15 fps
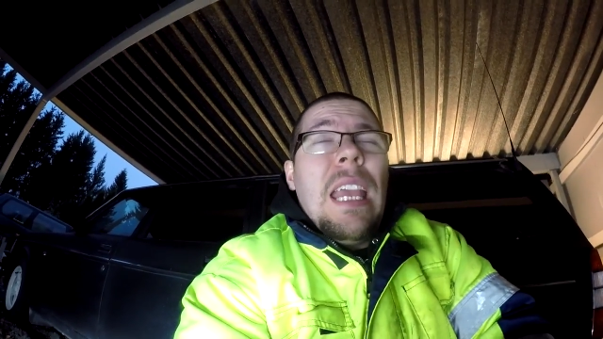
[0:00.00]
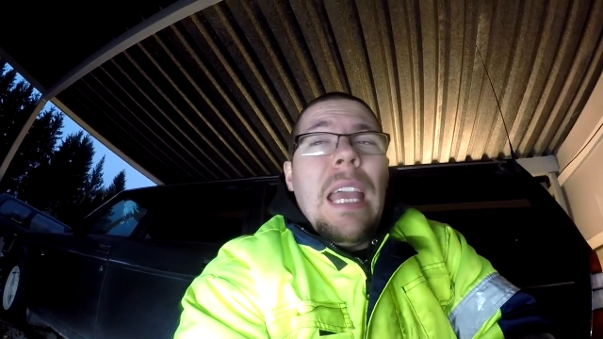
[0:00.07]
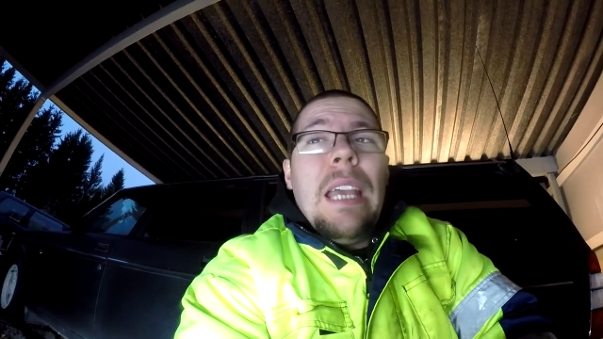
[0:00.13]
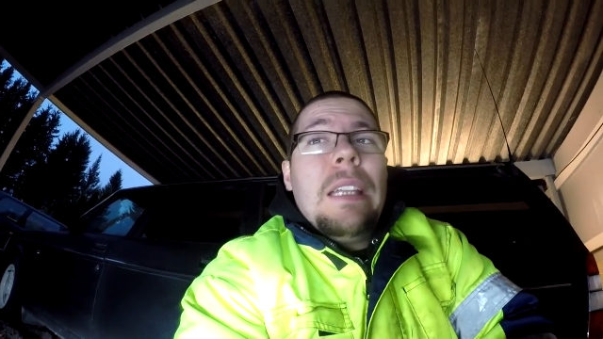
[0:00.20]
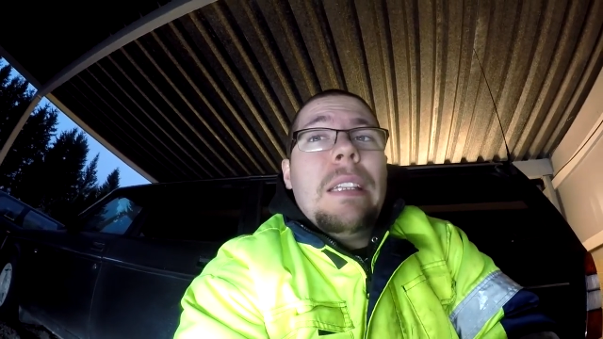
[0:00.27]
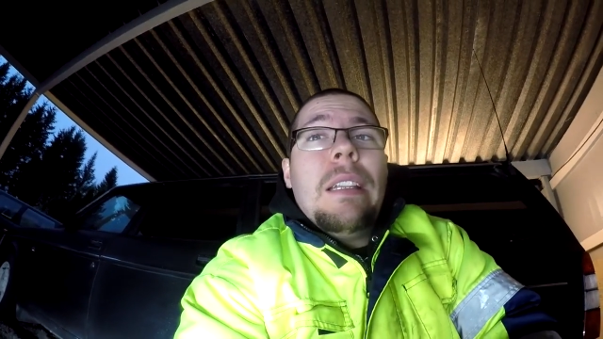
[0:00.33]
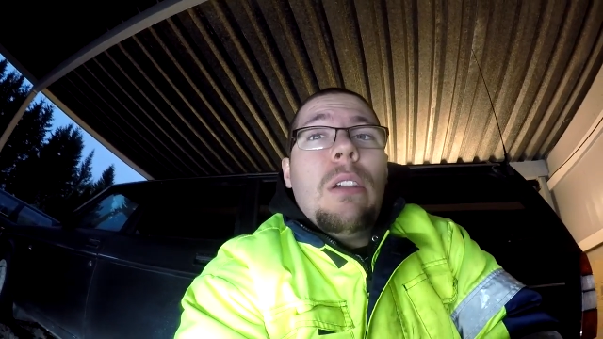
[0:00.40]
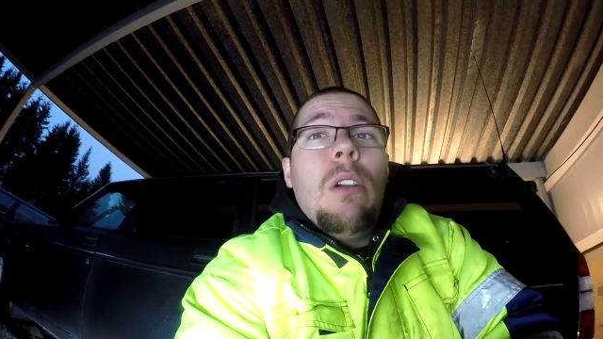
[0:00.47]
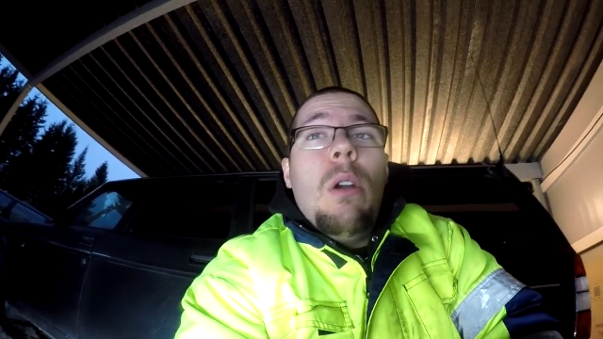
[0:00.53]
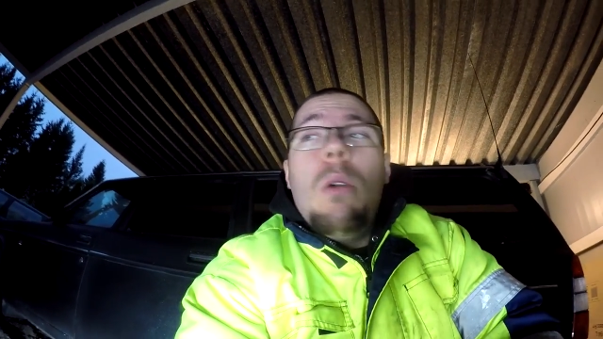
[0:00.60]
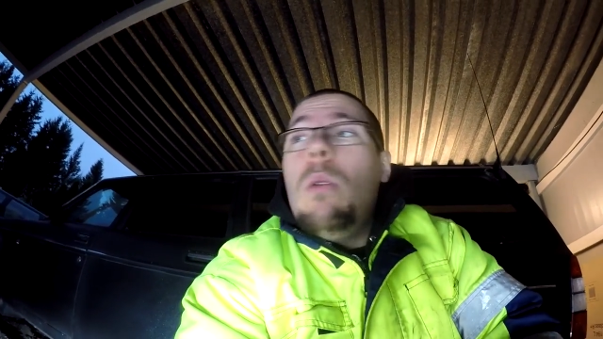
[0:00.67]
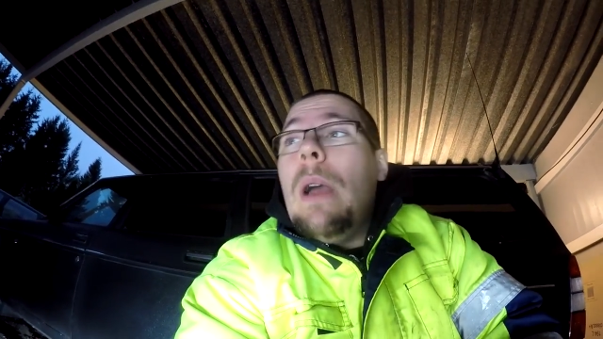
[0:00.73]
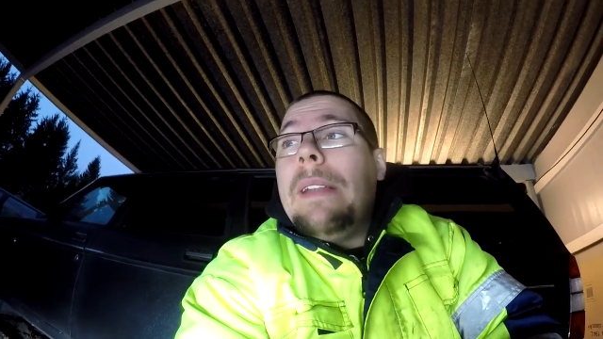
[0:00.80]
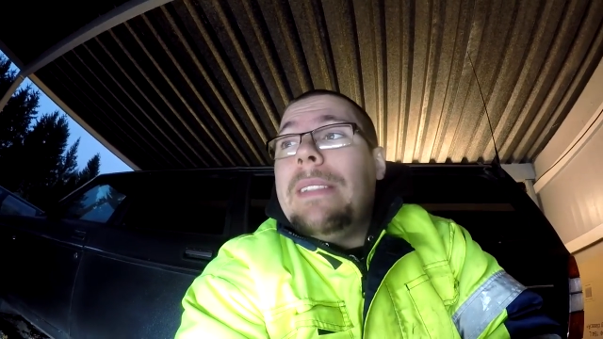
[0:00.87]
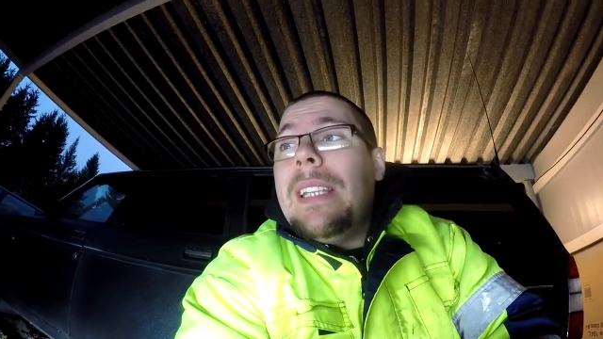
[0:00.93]
and
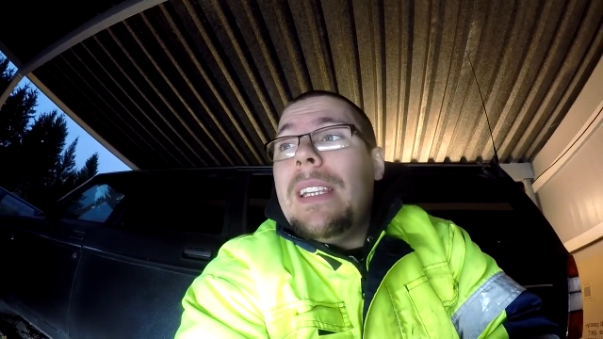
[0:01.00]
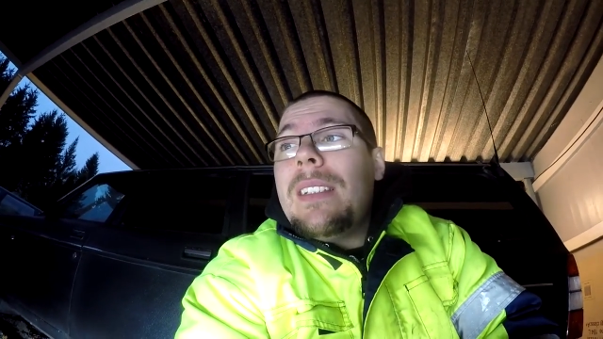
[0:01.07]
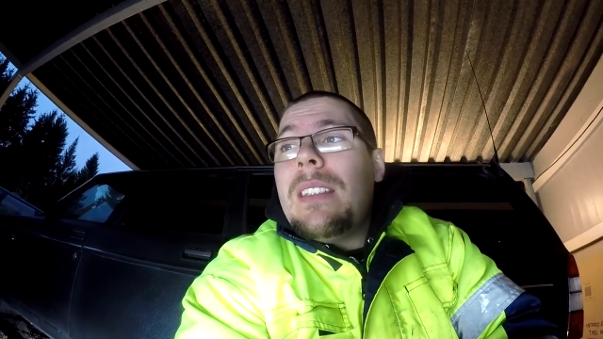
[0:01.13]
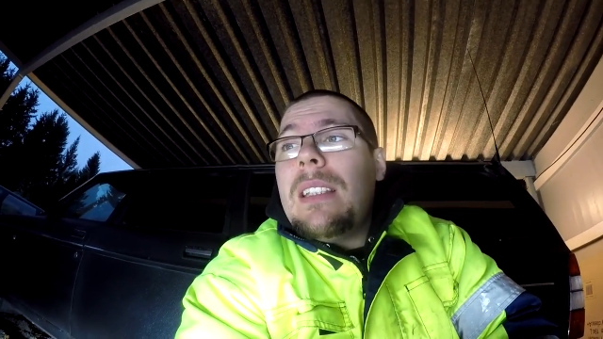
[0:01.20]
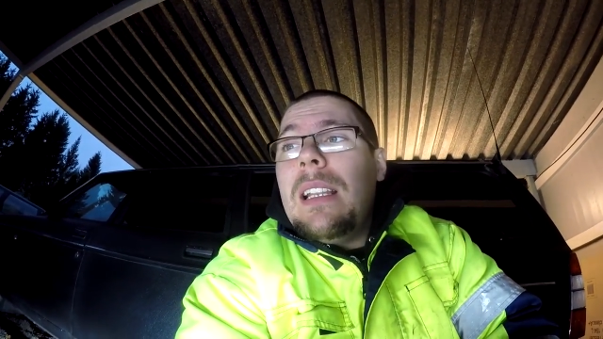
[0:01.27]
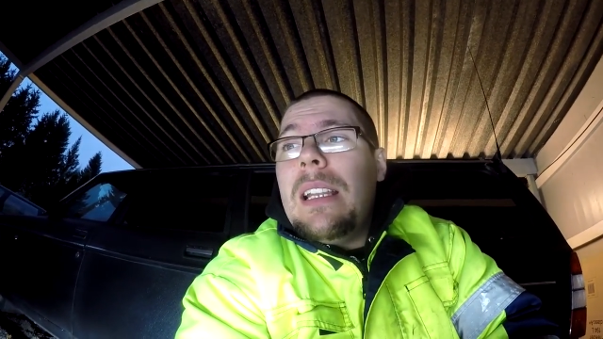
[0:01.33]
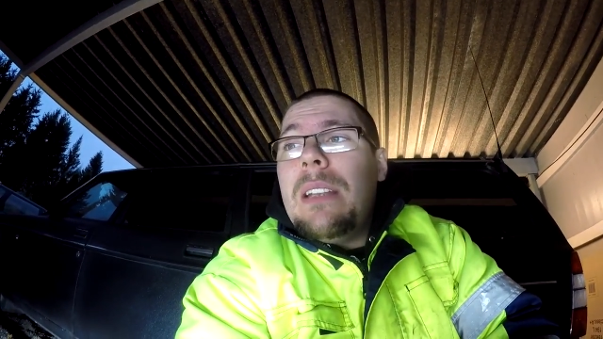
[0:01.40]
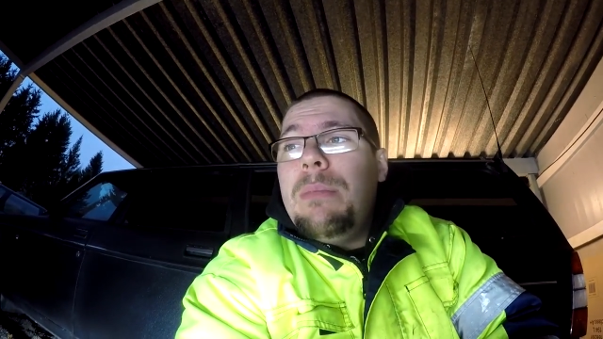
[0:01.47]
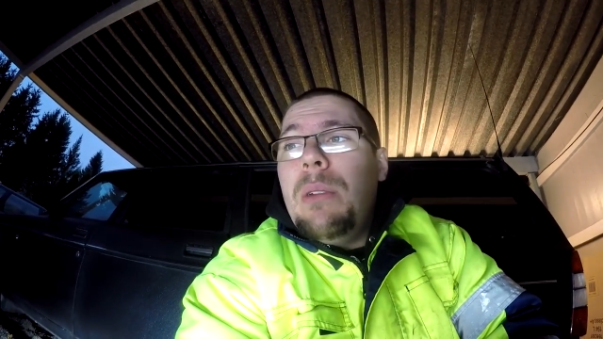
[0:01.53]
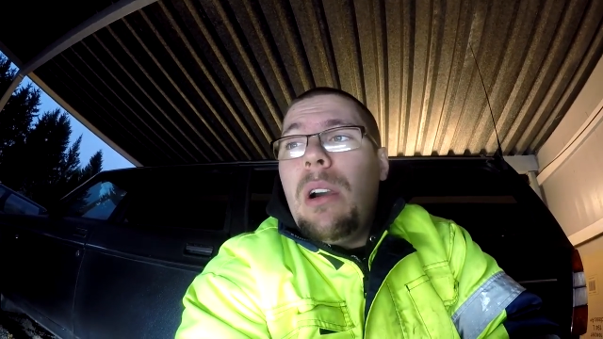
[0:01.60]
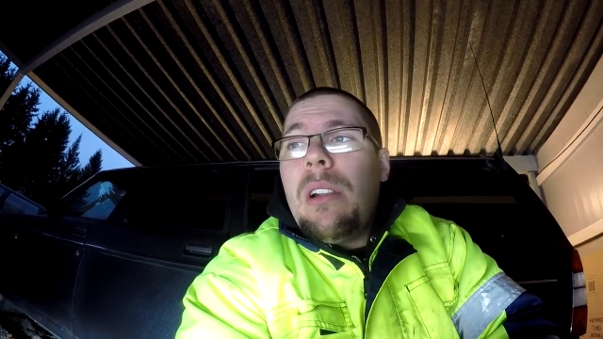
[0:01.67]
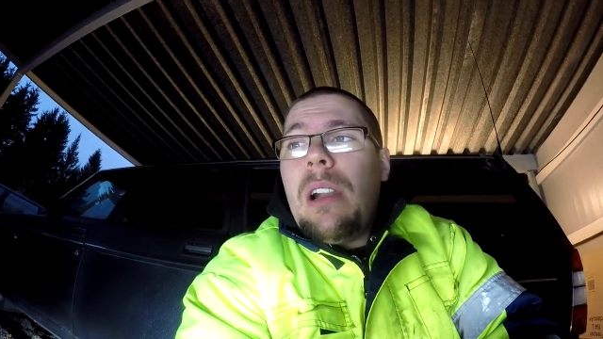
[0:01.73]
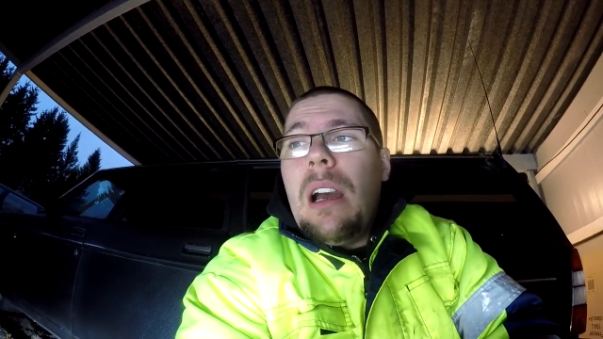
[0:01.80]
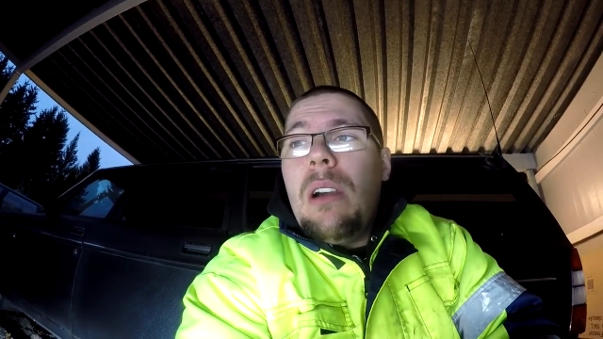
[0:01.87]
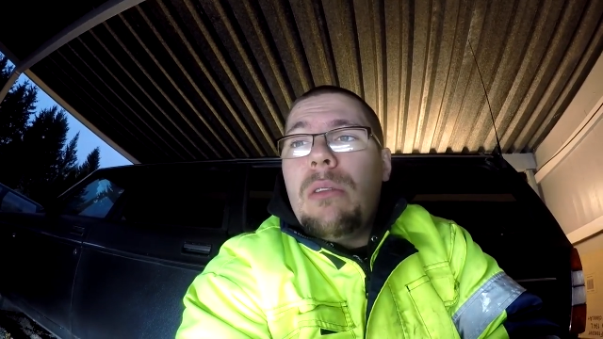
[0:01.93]
go and test the LED
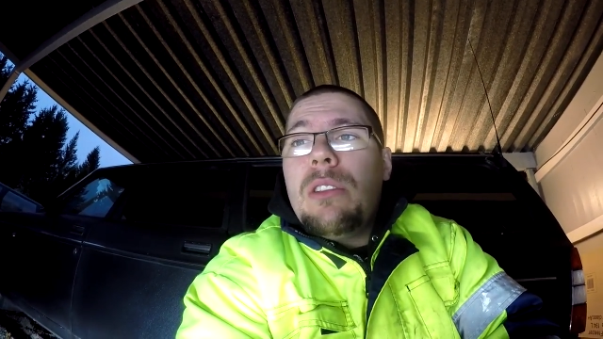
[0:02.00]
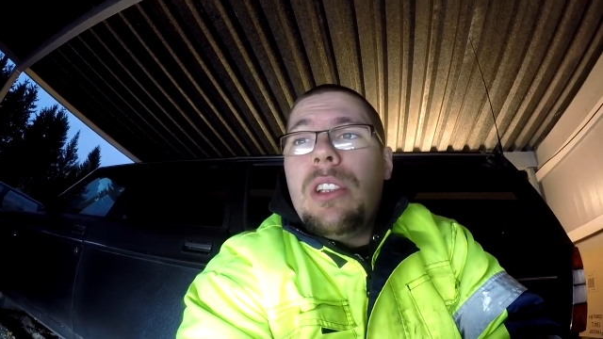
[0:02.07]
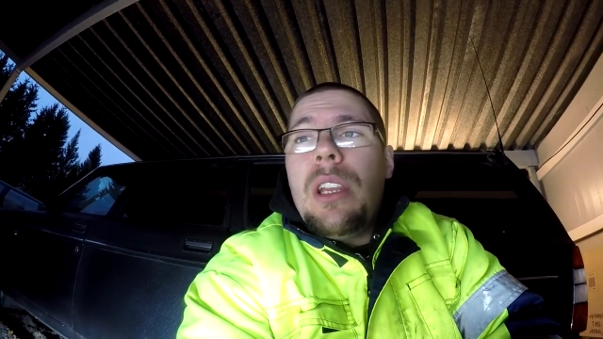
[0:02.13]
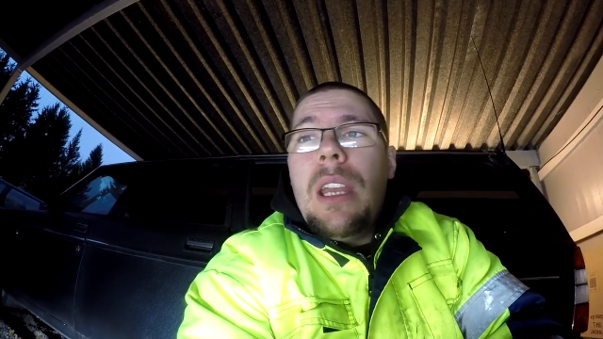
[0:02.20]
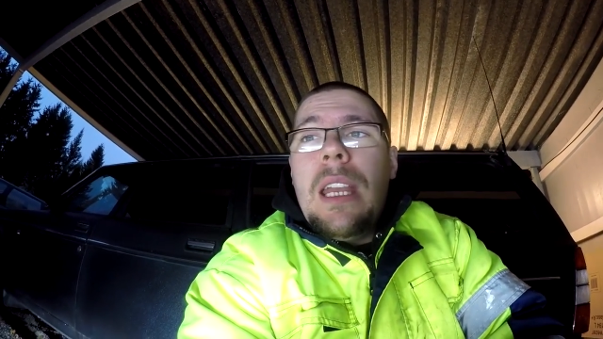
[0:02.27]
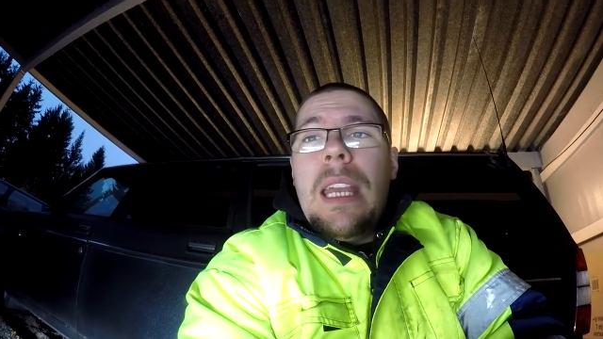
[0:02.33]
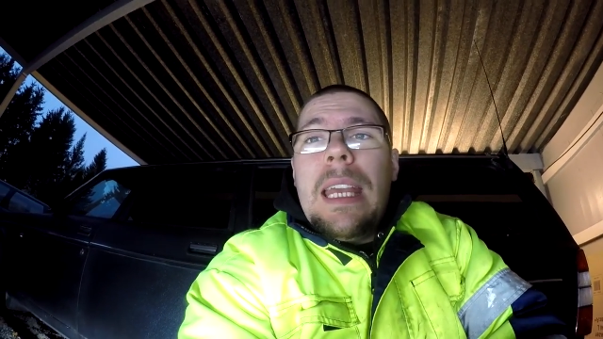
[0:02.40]
bar out.